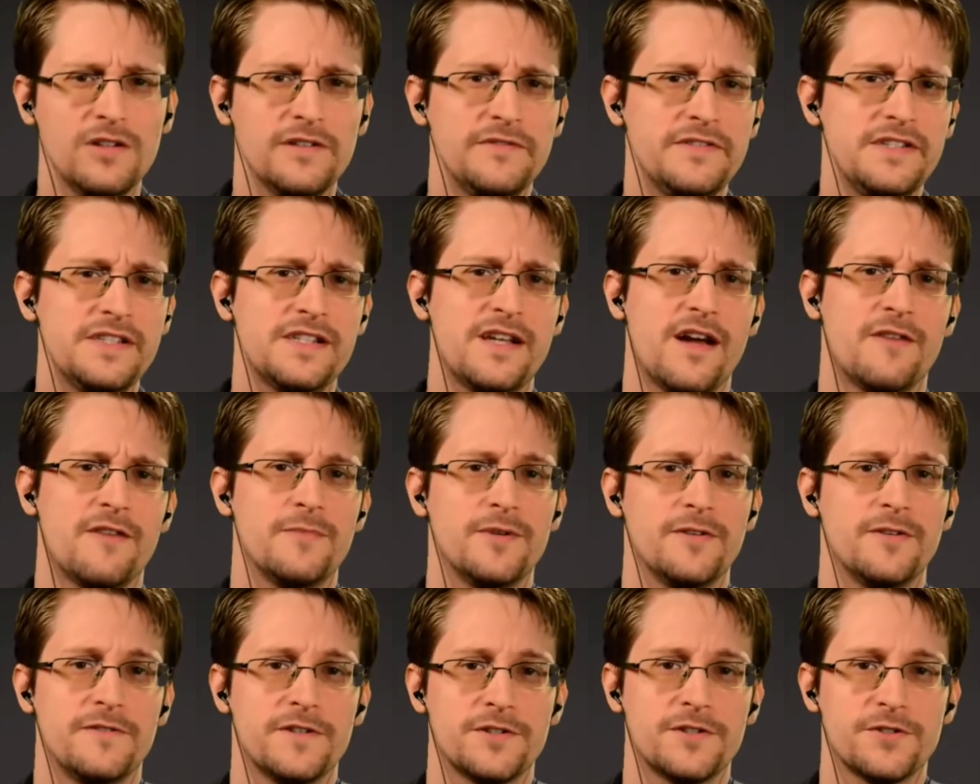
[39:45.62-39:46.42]
All of these
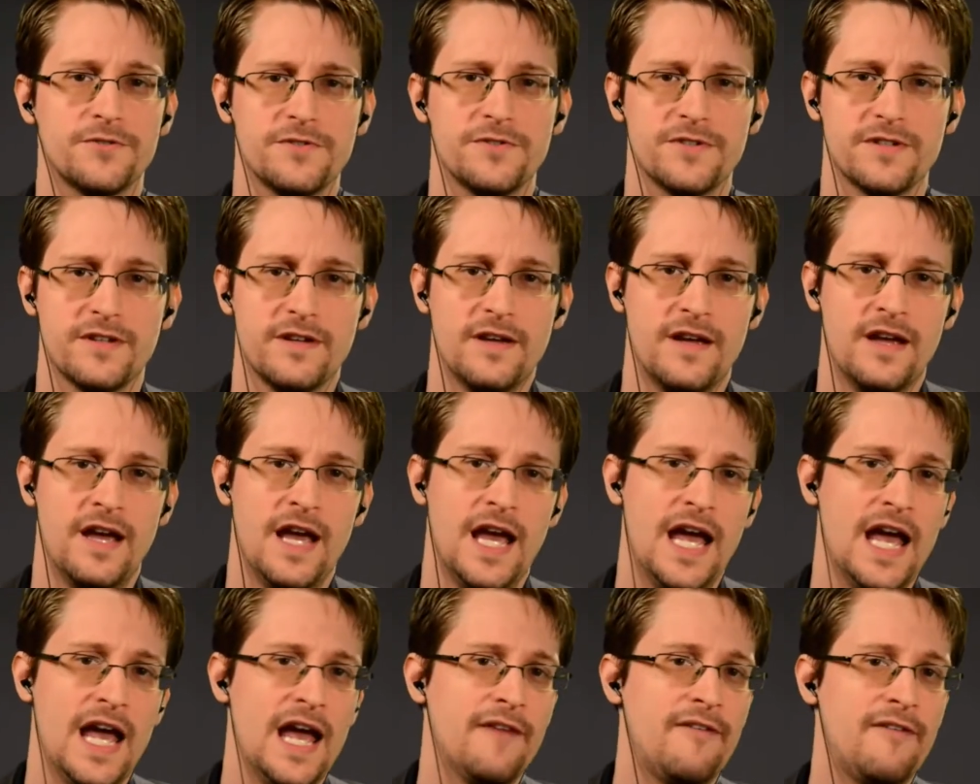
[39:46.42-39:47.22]
government officials
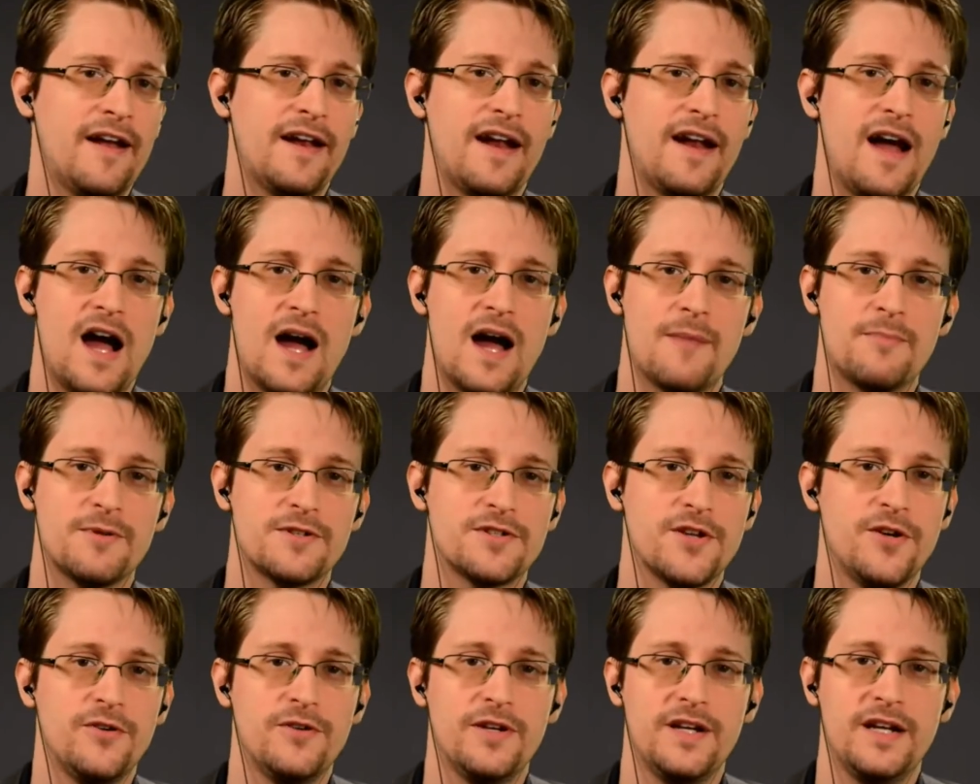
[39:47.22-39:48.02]
have had
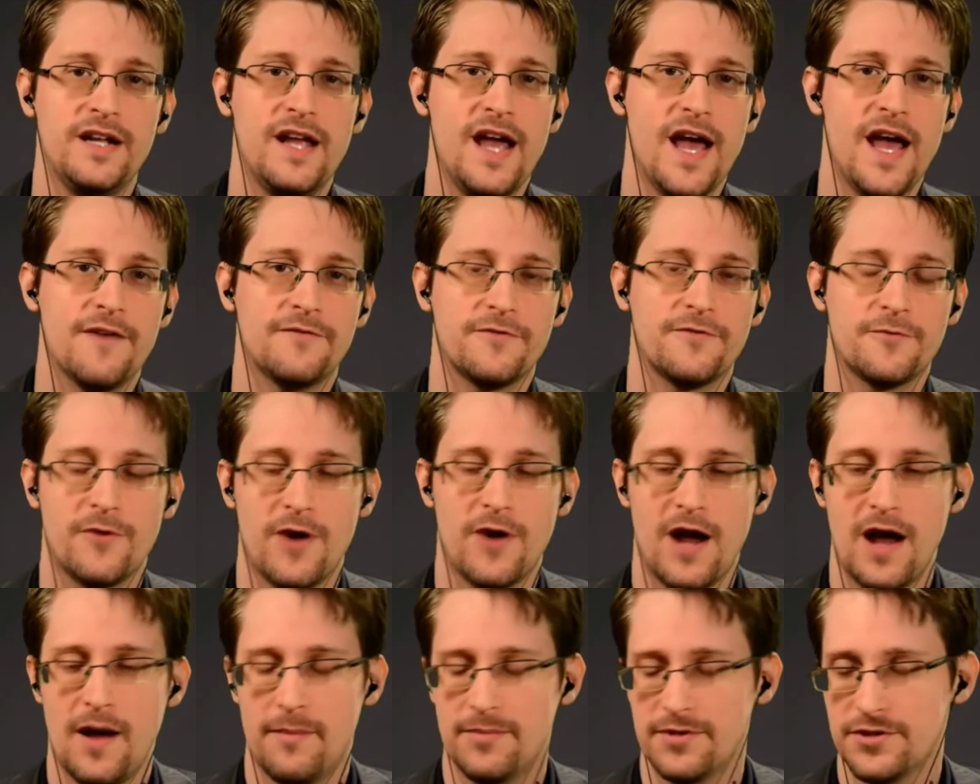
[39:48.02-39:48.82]
opportunity
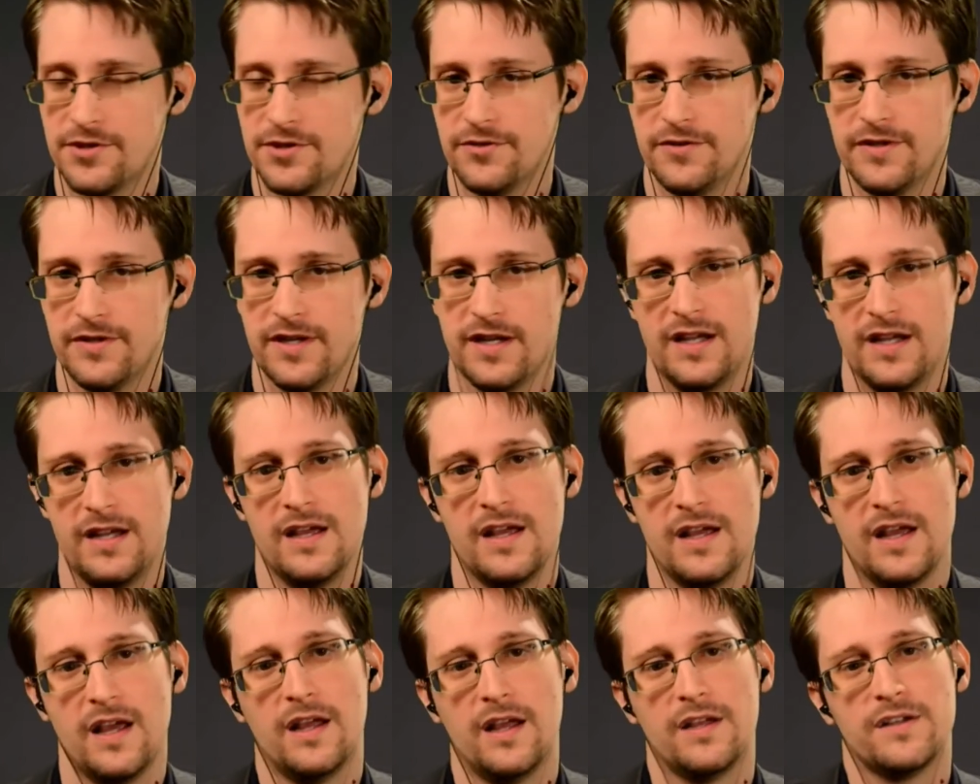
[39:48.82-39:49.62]
after
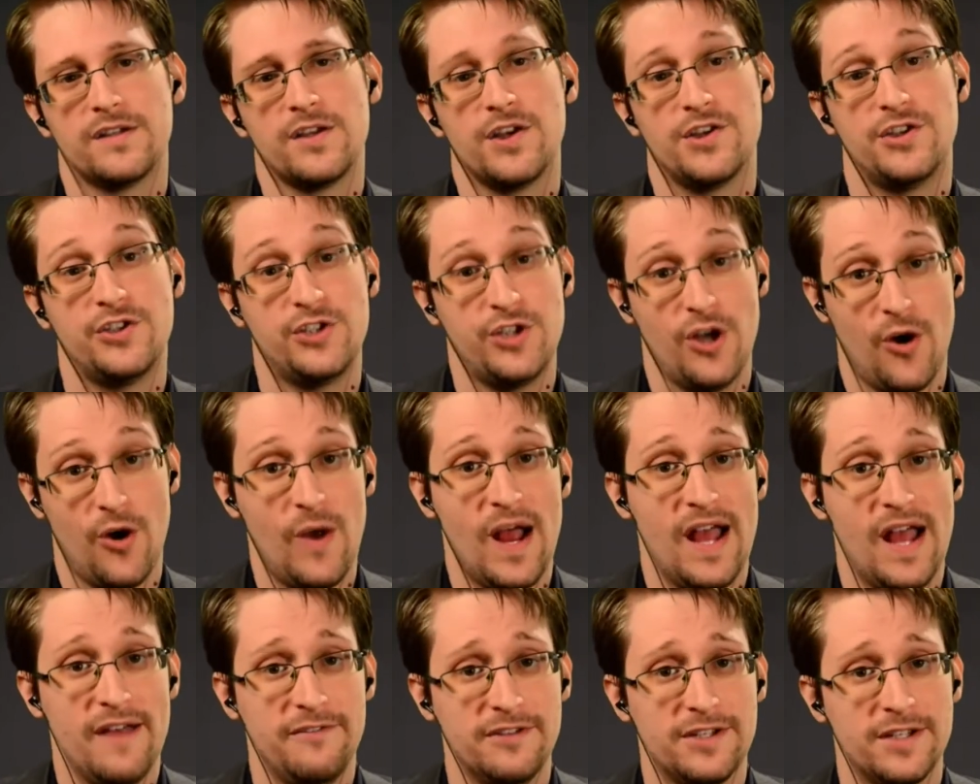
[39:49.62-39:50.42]
opportunity to
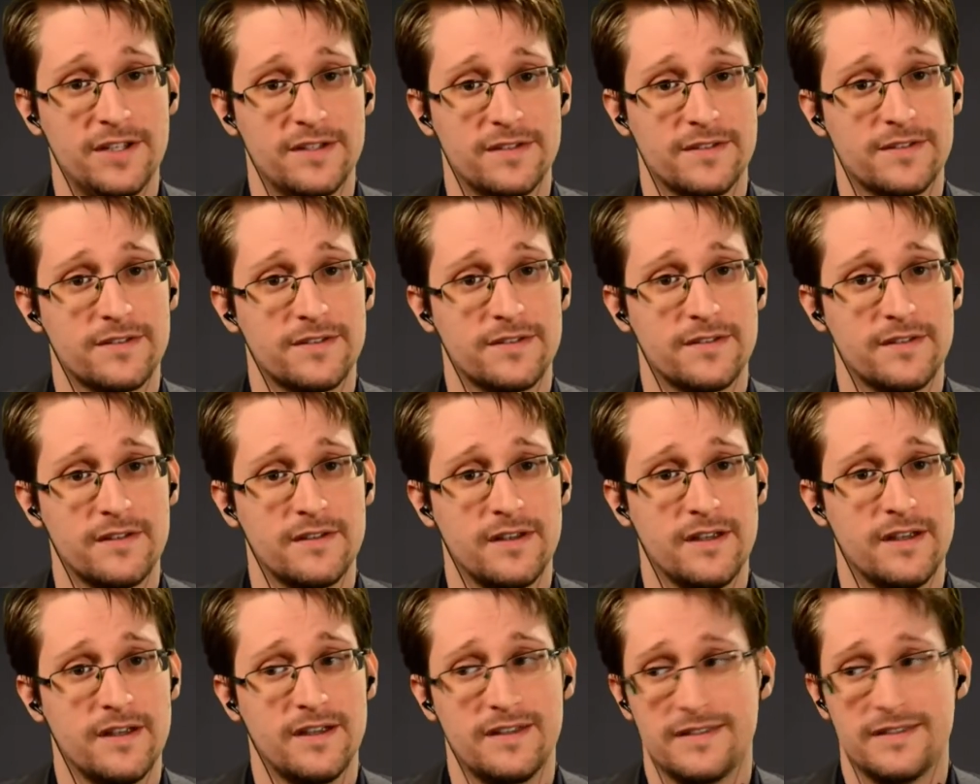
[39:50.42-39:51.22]
show
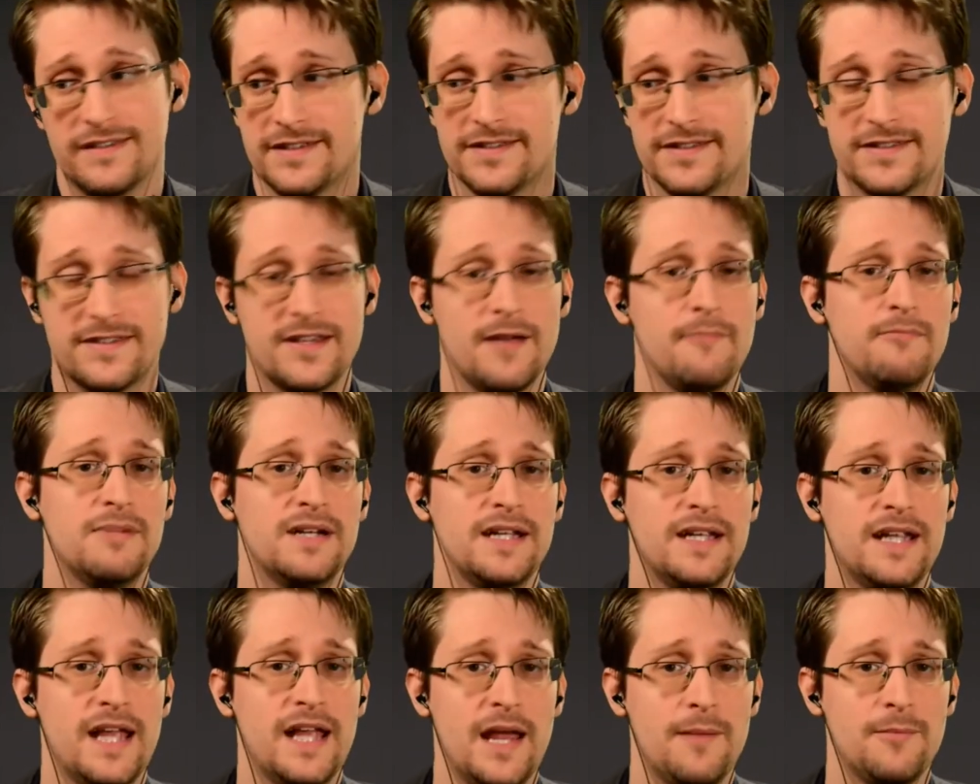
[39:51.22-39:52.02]
evidence that
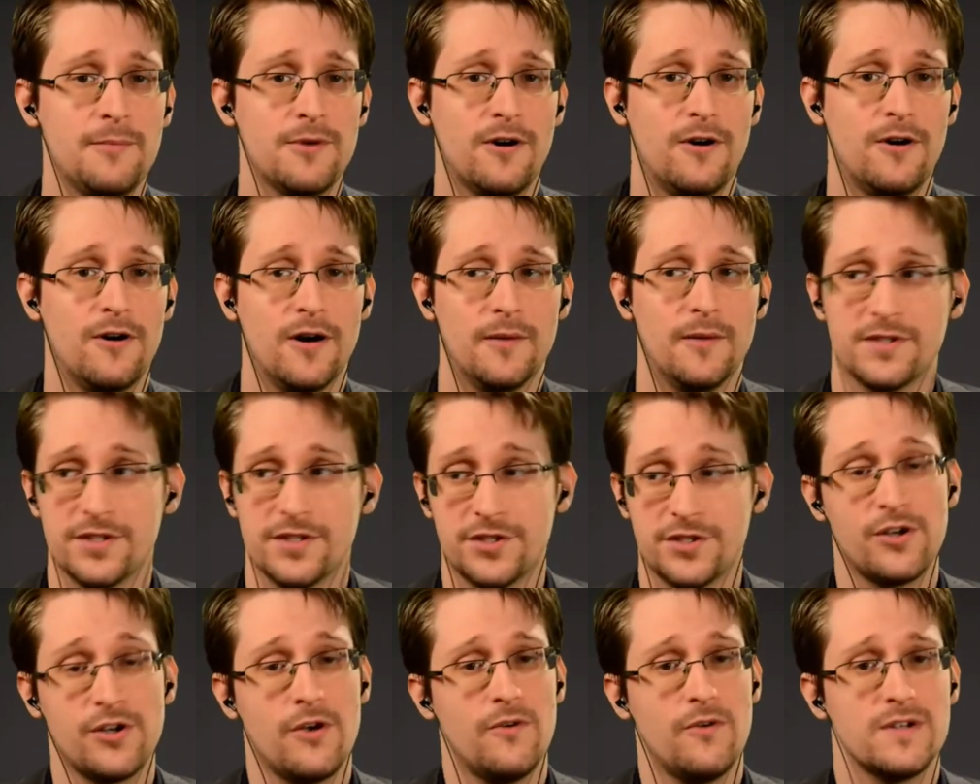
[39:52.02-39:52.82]
somebody came to
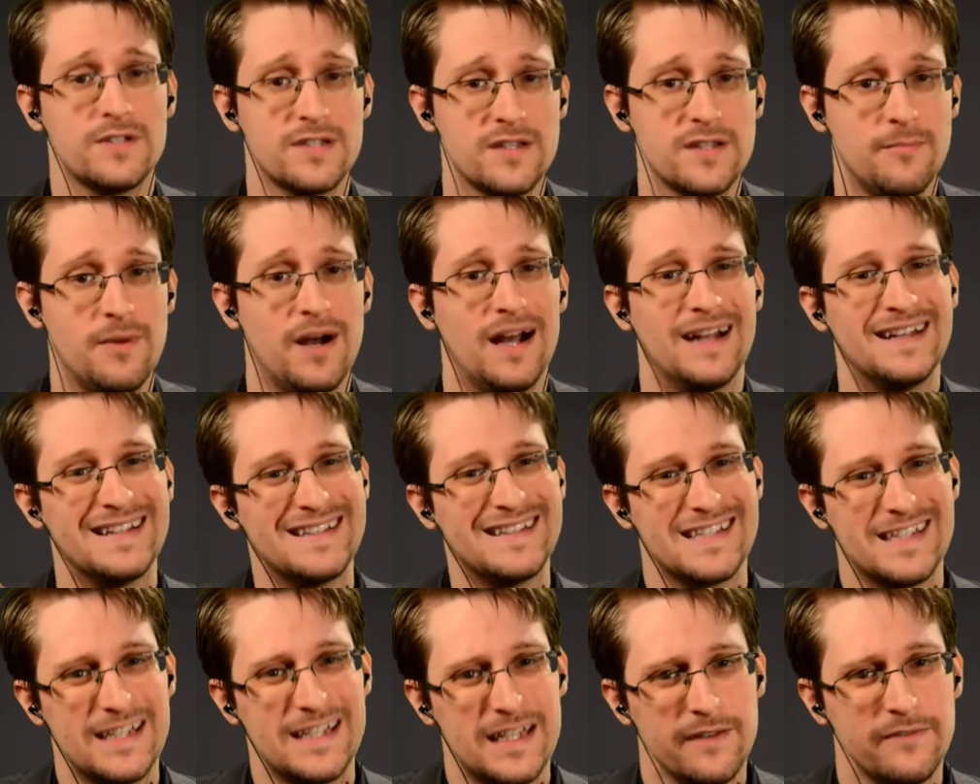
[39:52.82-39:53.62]
harm, to show us the
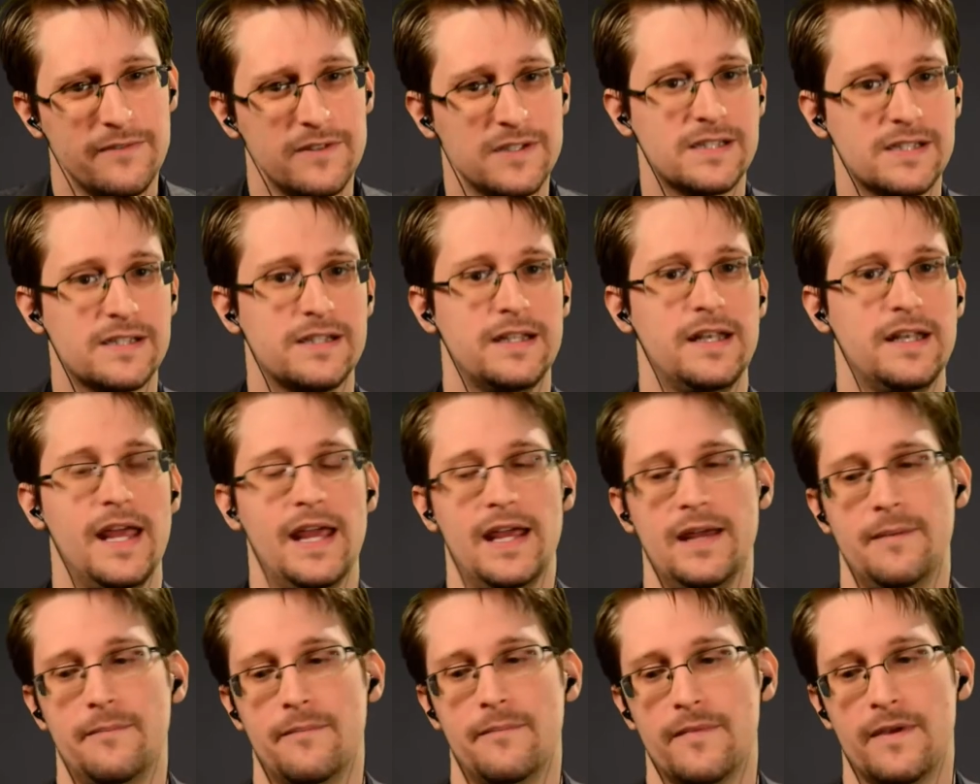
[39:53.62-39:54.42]
body, to give us
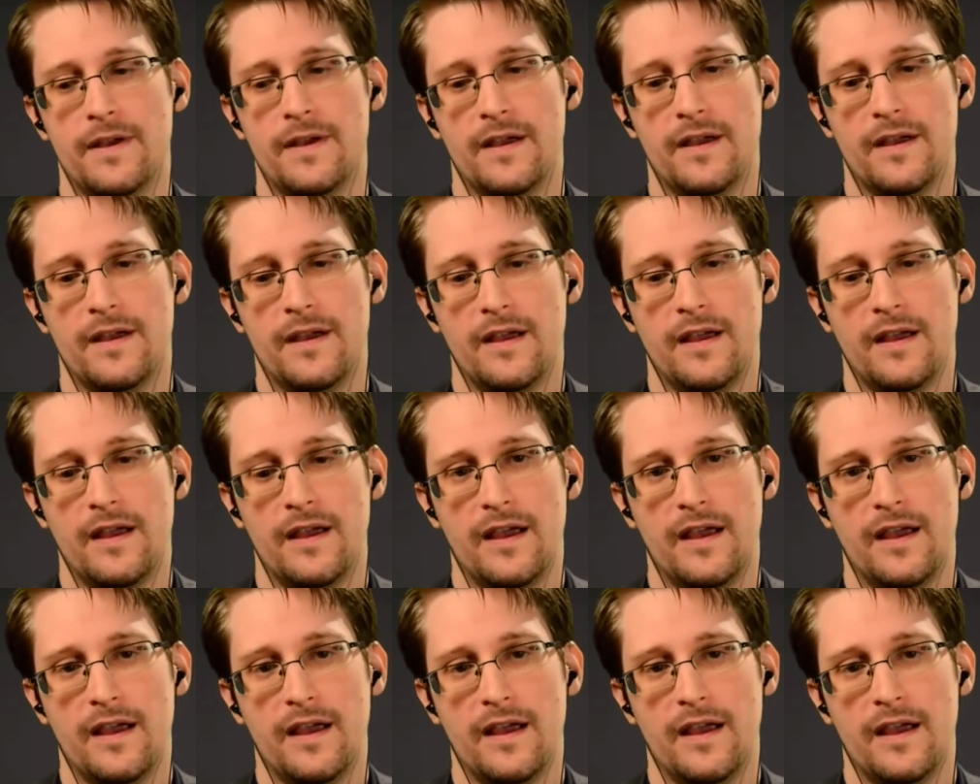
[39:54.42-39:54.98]
the name.